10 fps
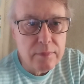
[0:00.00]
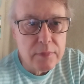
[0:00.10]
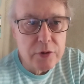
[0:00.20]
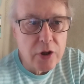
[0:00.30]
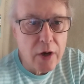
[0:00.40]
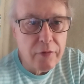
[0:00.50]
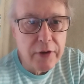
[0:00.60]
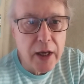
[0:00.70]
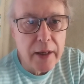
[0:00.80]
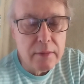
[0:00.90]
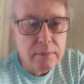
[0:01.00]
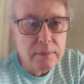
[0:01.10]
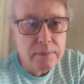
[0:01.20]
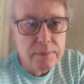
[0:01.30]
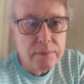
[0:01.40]
shelf kit
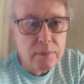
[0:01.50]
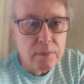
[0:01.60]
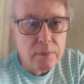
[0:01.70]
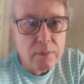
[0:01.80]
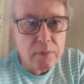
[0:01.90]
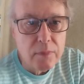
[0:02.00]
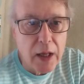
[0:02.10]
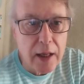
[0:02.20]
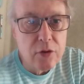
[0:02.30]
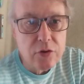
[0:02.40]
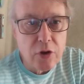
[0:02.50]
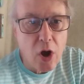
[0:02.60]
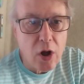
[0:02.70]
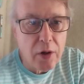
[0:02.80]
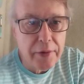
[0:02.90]

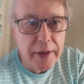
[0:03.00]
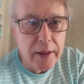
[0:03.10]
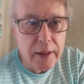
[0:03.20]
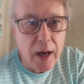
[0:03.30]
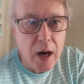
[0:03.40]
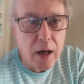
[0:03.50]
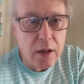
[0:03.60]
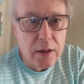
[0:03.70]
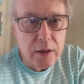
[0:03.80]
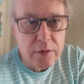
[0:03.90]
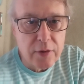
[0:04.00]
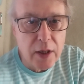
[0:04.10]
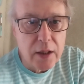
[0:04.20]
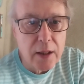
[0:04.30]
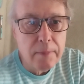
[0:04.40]
installed in our
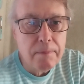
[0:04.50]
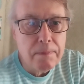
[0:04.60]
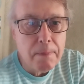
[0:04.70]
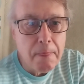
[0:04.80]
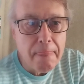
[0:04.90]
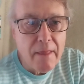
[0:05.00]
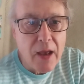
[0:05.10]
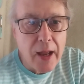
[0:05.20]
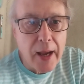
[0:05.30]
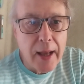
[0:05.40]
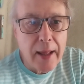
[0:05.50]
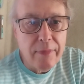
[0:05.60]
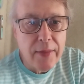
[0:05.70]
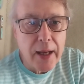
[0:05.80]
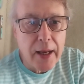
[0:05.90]
Casita,
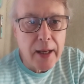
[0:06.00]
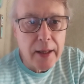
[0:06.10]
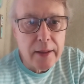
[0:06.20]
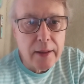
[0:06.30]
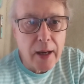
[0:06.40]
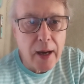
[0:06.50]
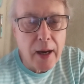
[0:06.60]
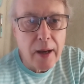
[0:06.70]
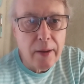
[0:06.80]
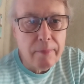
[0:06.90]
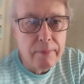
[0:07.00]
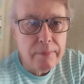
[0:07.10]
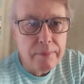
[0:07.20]
and then I